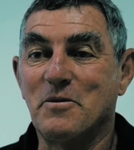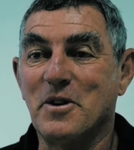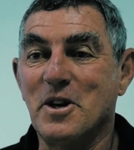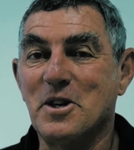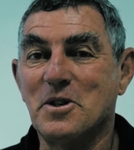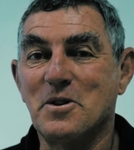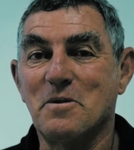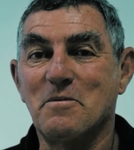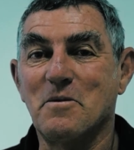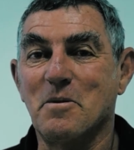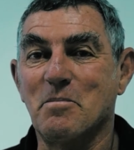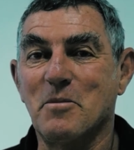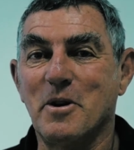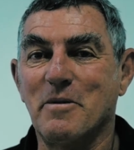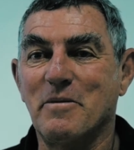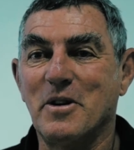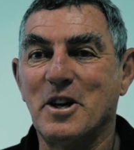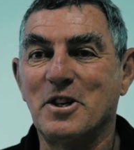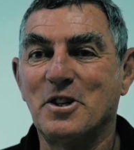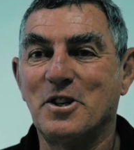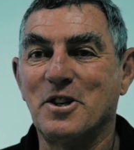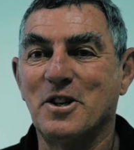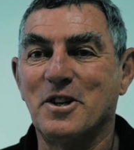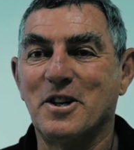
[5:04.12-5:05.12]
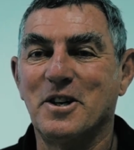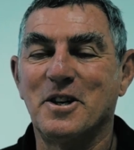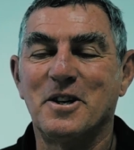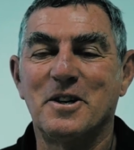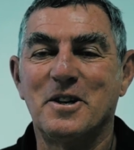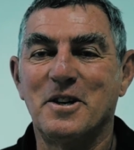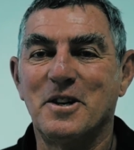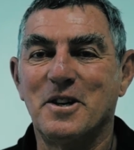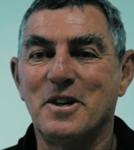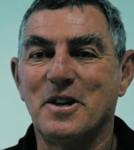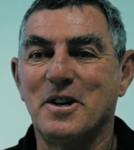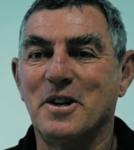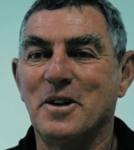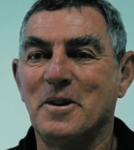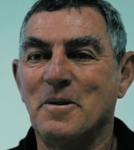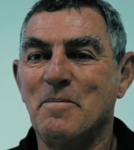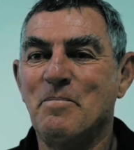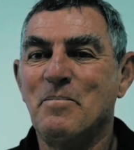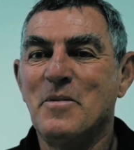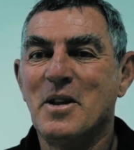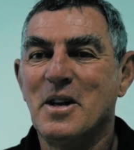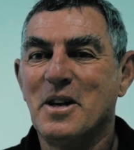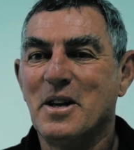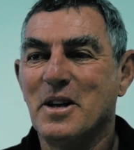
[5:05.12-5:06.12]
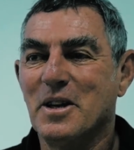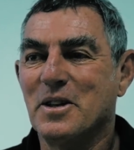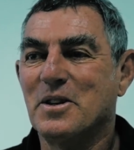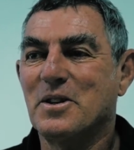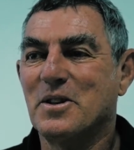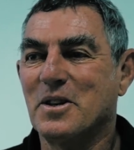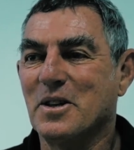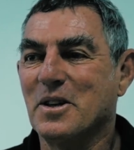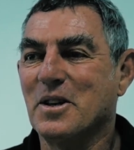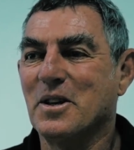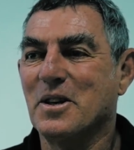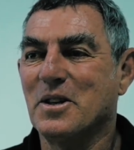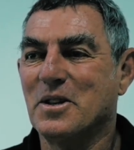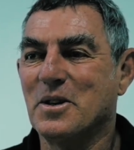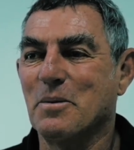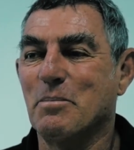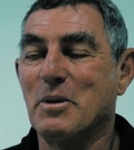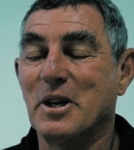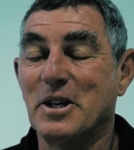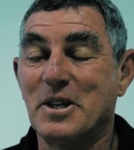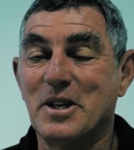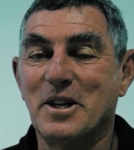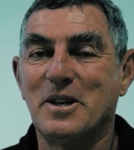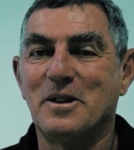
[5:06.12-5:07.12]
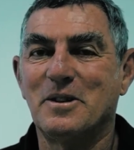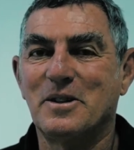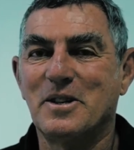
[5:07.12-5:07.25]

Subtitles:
Fraser from Navasha, and it's a big deal